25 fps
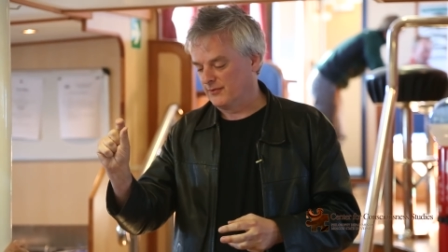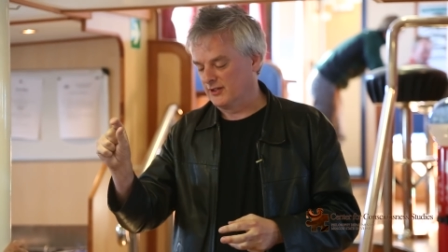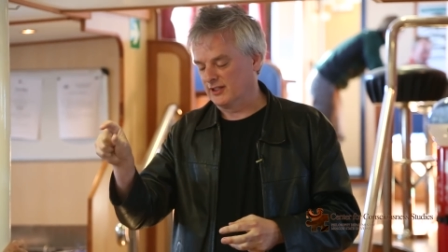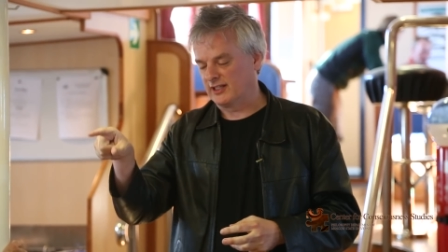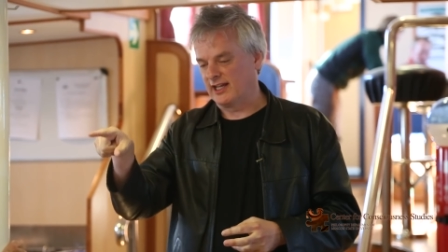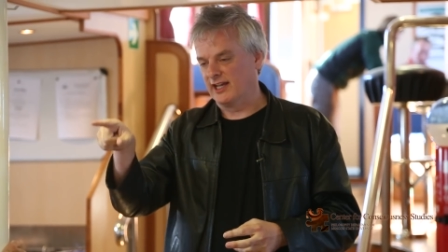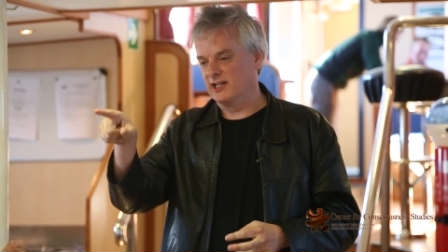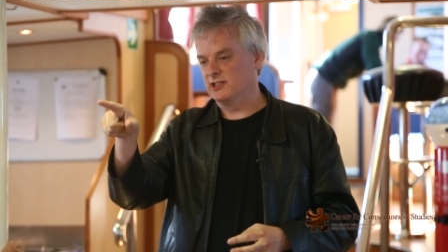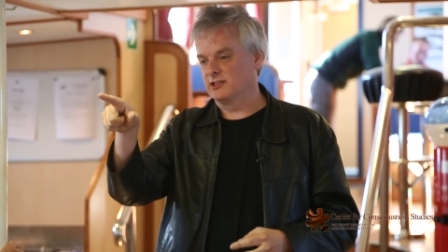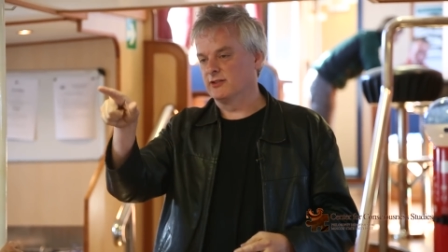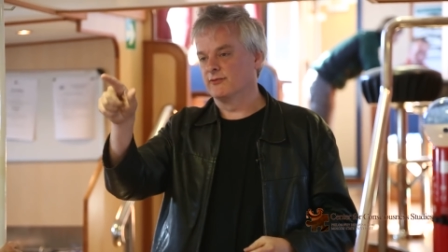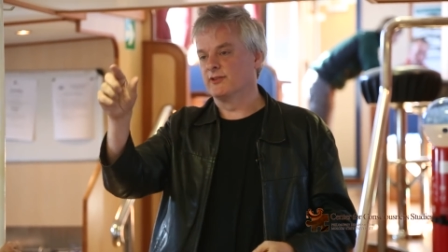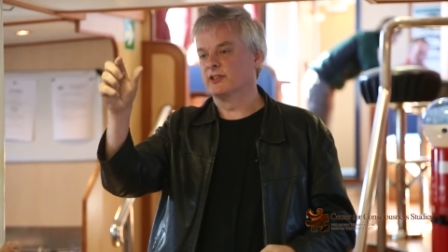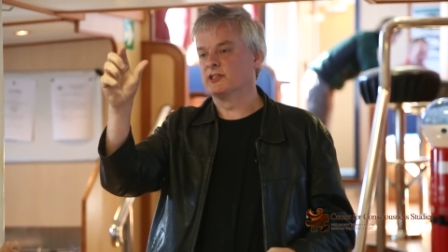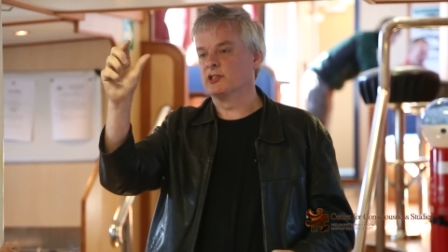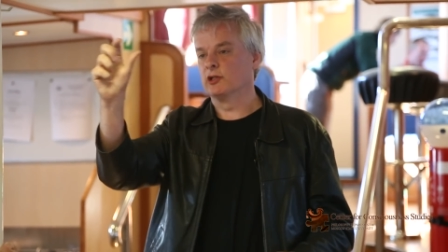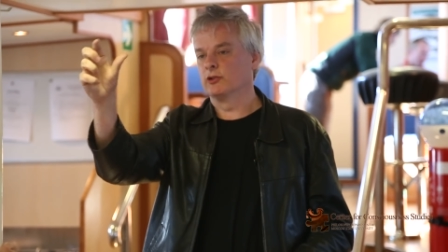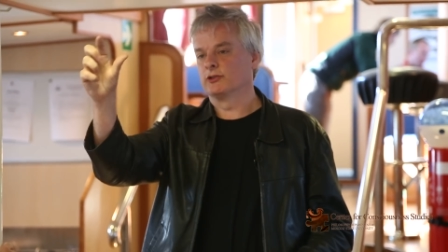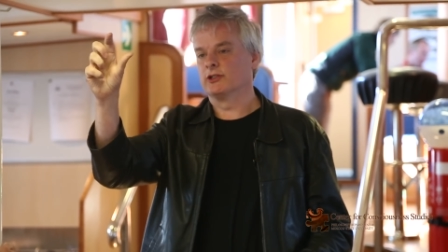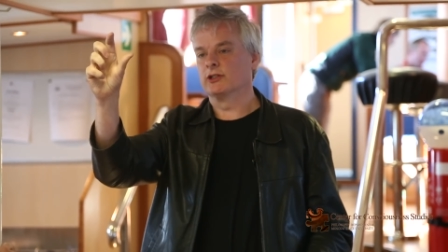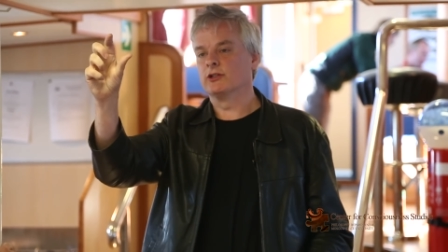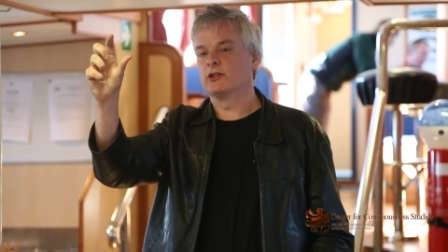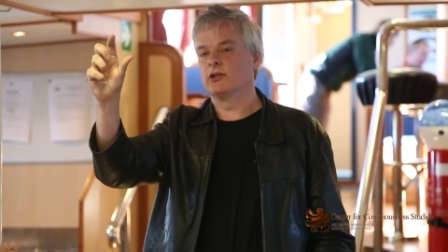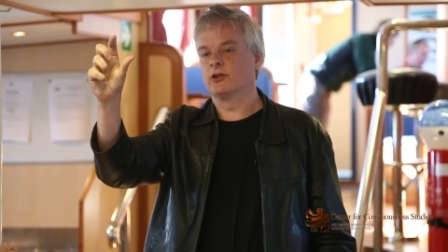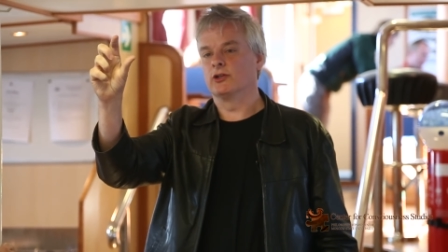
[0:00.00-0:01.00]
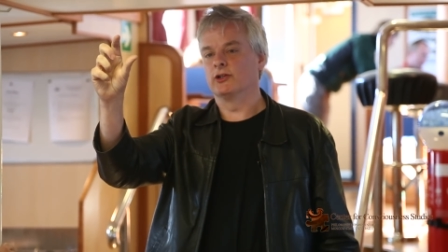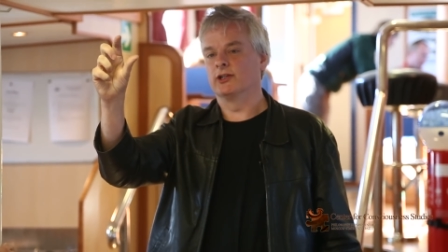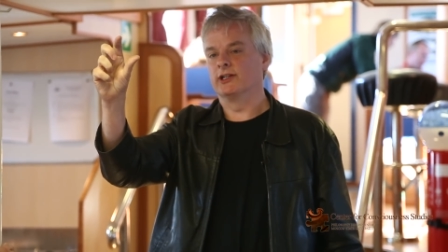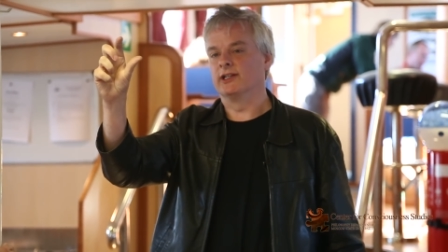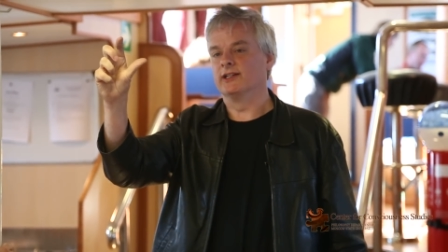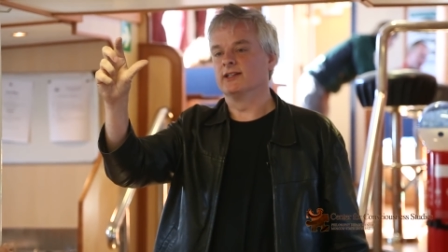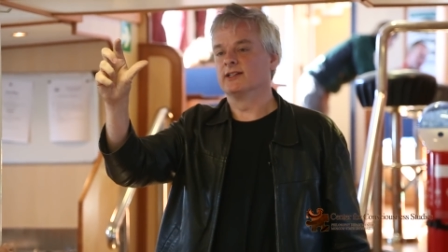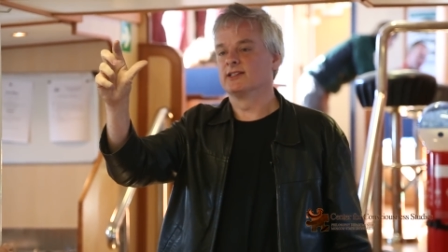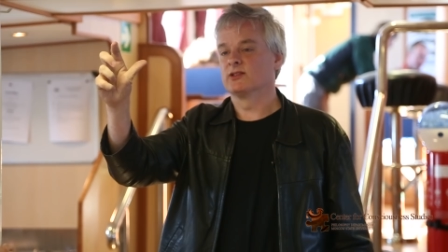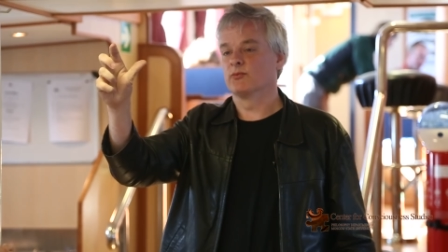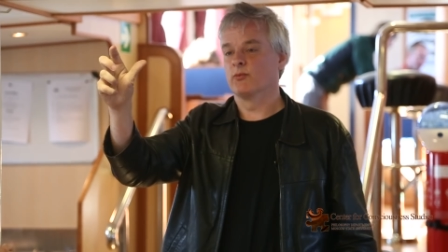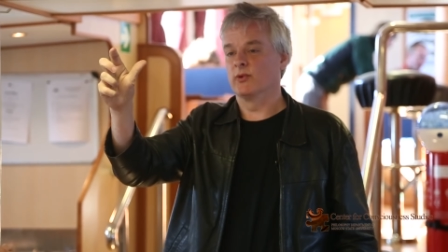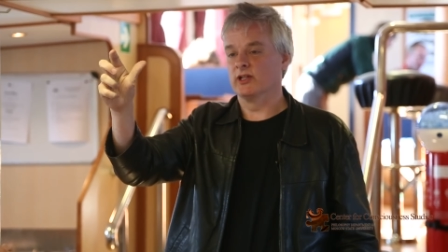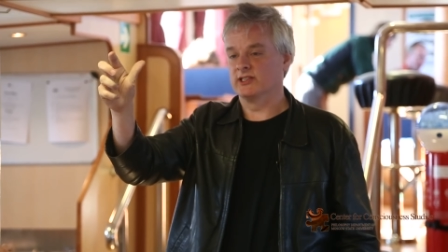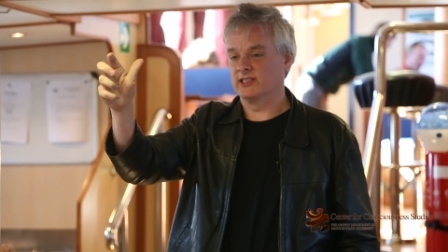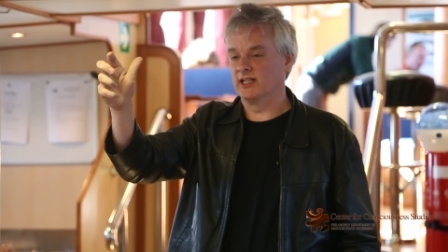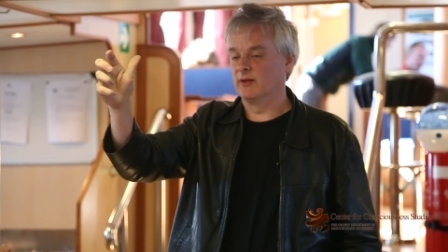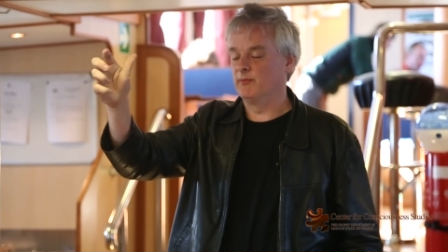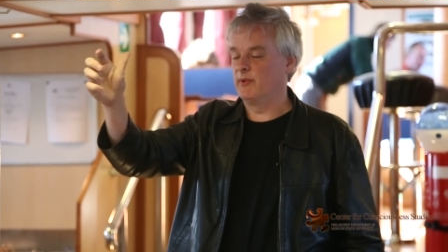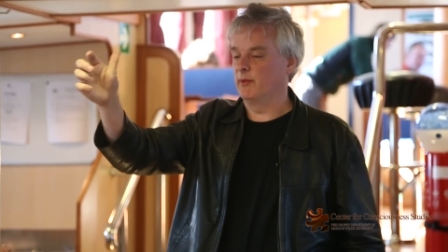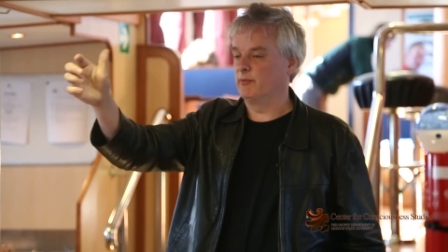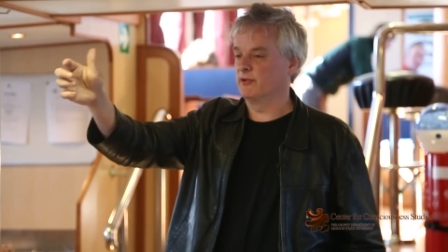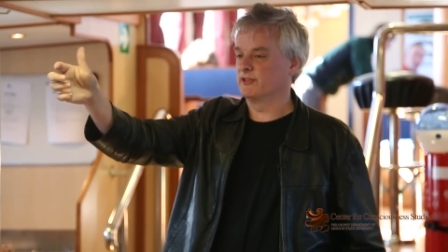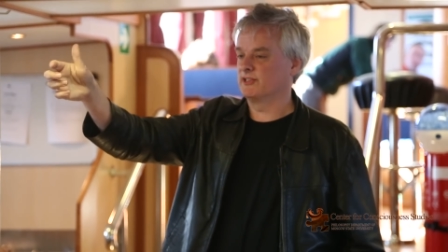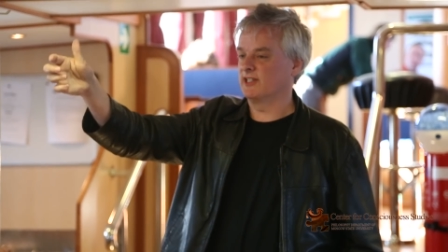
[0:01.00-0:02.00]
the case of the tilted coin, where
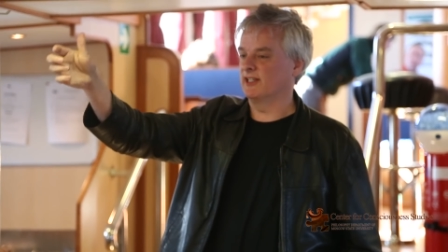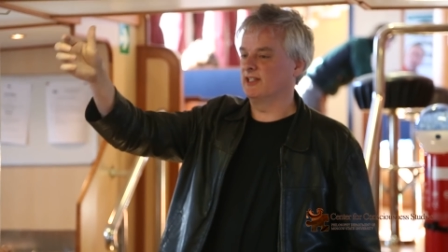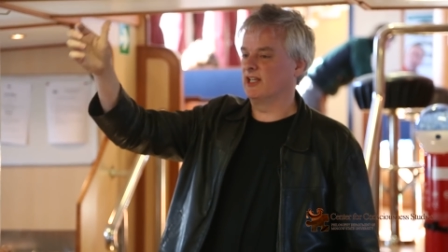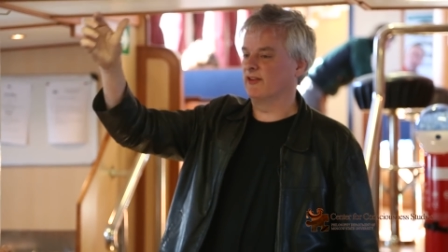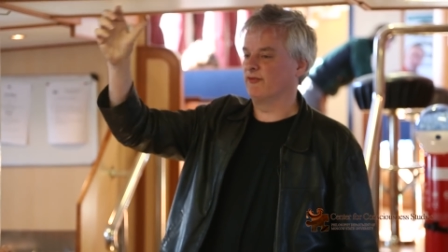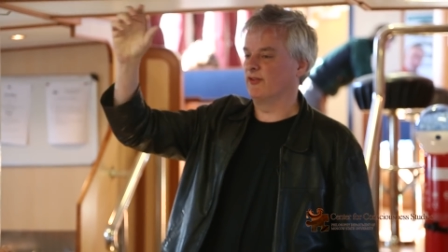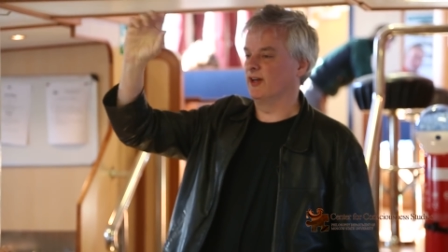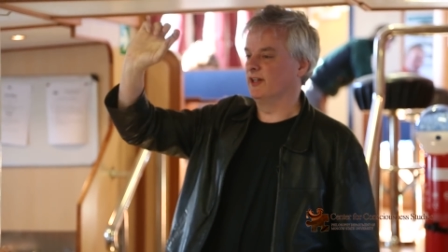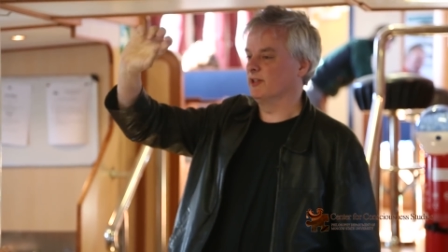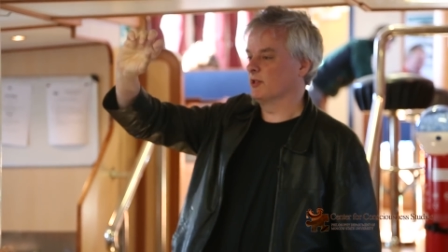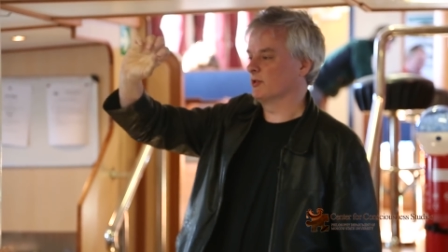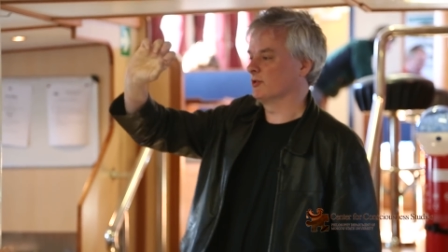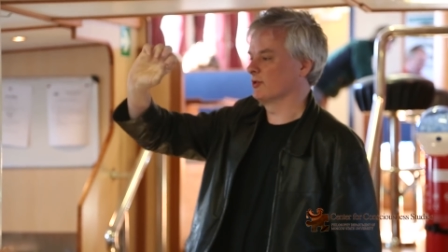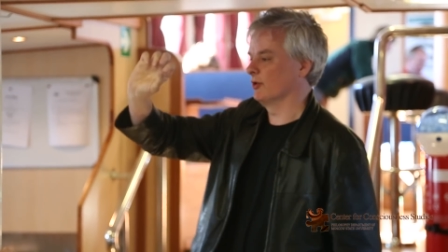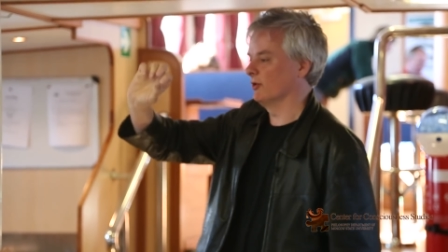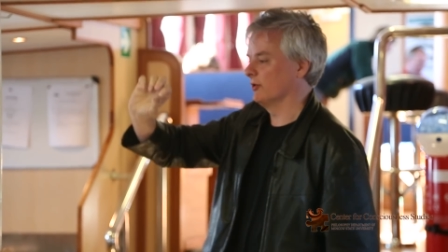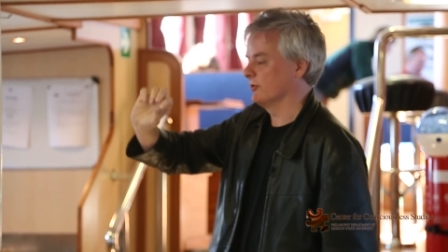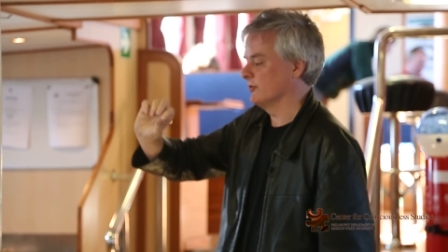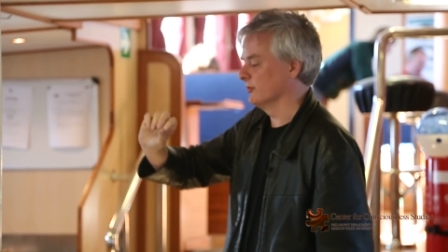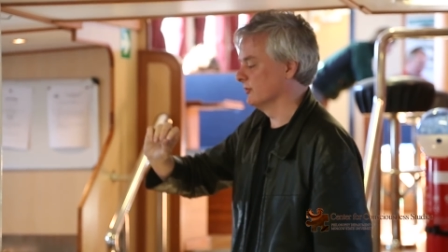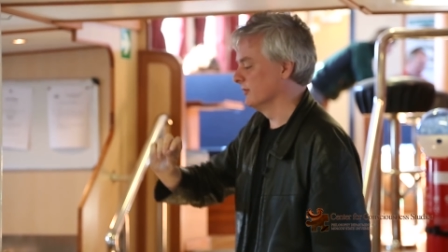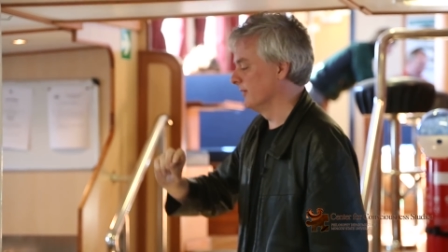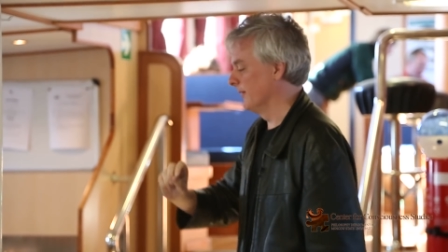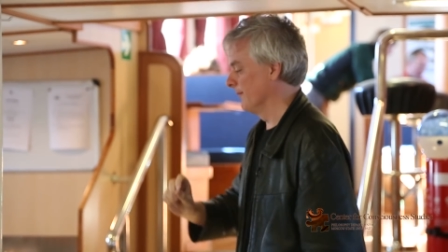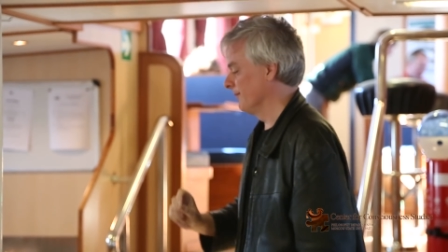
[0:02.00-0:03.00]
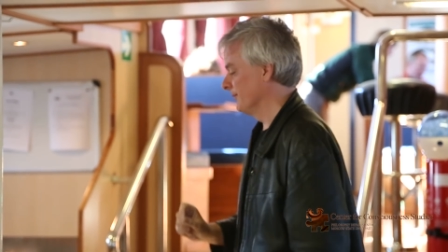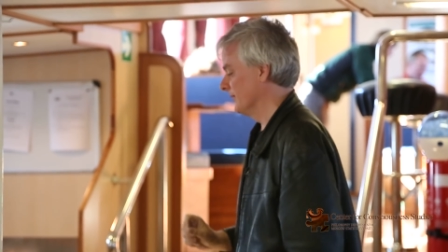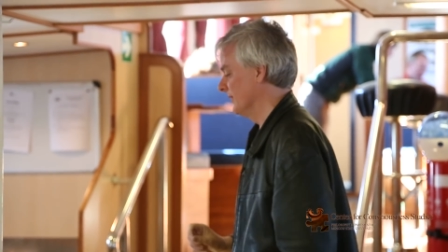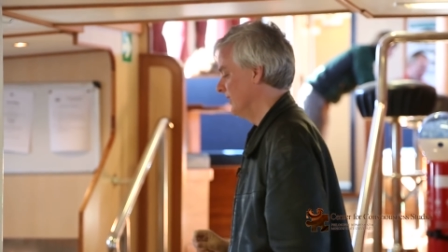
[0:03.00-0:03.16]
some people say they find a circle,